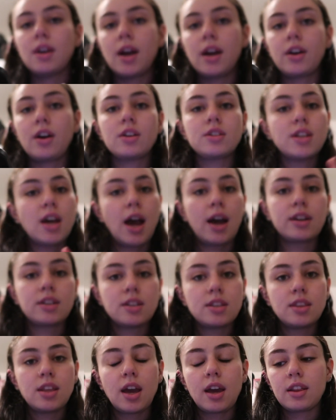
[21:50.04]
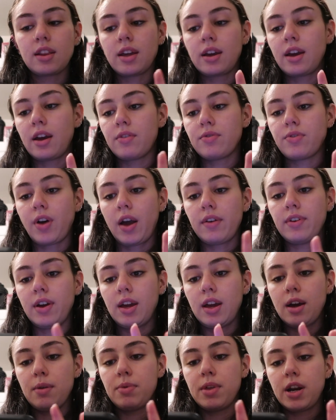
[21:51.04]
I got tagged in that like at 5
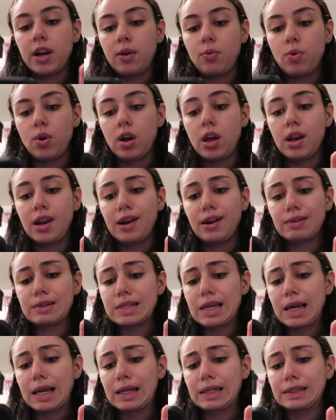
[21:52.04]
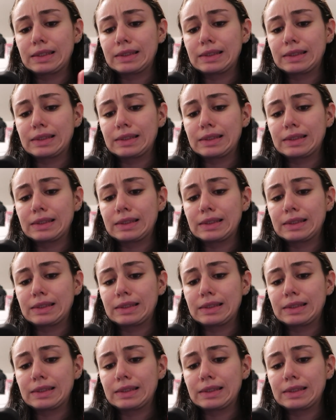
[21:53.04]
a.m. that I won, and I was like,